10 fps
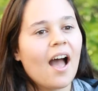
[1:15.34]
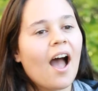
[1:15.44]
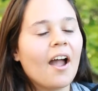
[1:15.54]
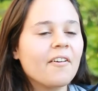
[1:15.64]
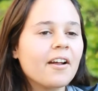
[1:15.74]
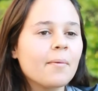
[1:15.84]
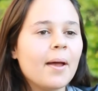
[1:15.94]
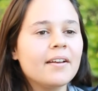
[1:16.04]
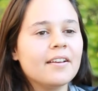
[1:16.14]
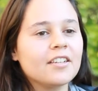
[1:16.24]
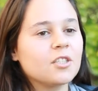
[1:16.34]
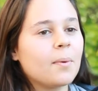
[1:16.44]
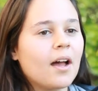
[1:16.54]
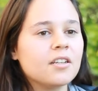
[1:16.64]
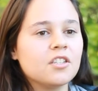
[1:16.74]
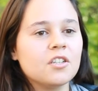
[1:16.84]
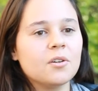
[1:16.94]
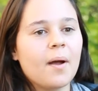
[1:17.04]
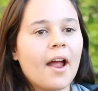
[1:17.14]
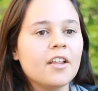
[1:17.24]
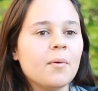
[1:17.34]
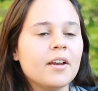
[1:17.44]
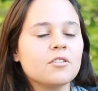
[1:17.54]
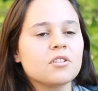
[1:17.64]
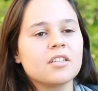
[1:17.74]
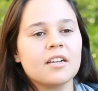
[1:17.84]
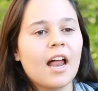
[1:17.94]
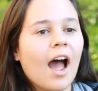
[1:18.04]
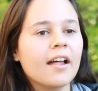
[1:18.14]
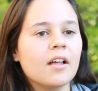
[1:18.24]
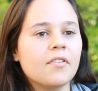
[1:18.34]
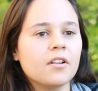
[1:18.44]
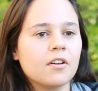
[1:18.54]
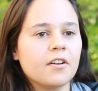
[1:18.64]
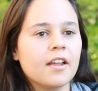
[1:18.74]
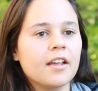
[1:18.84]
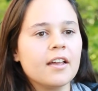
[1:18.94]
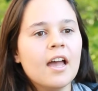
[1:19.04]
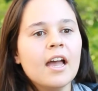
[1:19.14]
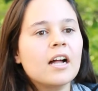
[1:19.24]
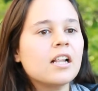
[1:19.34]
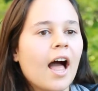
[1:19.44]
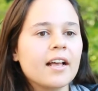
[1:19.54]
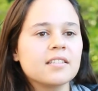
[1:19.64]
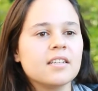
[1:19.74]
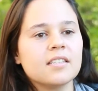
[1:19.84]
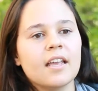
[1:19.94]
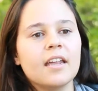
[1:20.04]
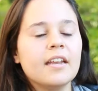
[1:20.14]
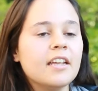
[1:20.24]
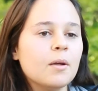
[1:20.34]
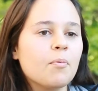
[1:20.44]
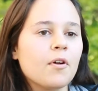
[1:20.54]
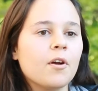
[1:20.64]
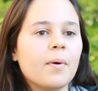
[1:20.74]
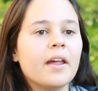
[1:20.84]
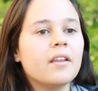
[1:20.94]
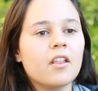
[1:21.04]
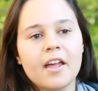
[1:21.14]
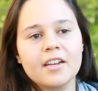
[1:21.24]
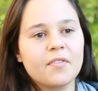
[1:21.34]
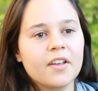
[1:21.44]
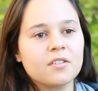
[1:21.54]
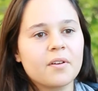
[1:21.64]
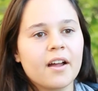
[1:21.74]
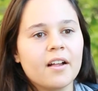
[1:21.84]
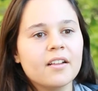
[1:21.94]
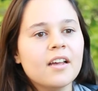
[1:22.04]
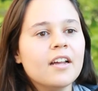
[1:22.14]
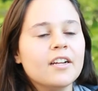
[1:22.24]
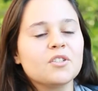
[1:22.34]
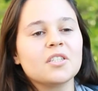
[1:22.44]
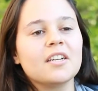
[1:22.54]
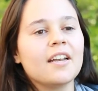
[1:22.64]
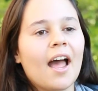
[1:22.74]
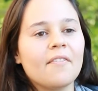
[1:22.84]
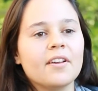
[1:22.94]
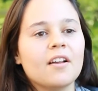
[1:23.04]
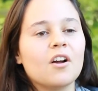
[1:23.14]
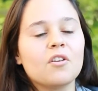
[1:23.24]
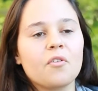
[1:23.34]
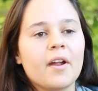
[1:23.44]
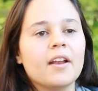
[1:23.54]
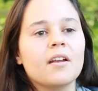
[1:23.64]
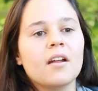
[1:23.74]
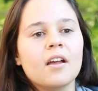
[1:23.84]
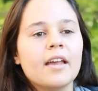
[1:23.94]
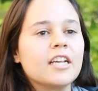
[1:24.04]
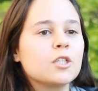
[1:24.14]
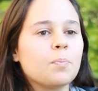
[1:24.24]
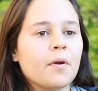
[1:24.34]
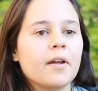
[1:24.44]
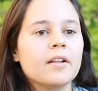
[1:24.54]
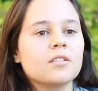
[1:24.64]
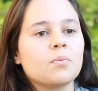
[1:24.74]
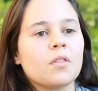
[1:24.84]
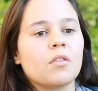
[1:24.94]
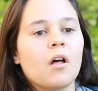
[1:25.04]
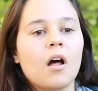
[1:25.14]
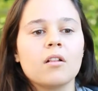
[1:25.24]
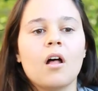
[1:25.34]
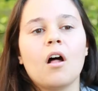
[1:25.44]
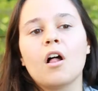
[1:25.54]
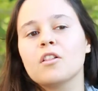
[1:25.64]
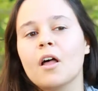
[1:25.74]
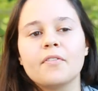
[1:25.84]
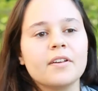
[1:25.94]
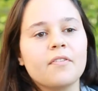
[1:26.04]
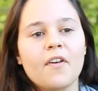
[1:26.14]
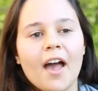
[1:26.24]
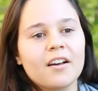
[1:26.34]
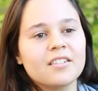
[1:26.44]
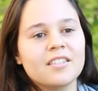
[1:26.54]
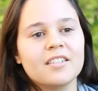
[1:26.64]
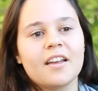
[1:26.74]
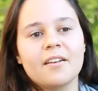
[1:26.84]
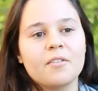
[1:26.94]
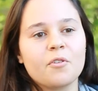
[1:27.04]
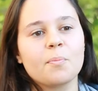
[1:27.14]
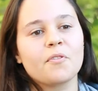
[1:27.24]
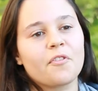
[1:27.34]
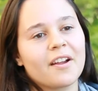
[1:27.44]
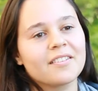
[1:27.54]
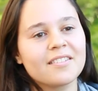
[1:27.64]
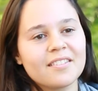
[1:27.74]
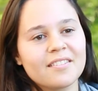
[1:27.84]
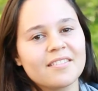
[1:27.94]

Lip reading: I recommend Nishmat to anyone interested in high-level learning, classes in Hebrew in the land of Israel, interested in having a great experience with a loving faculty and group of friends.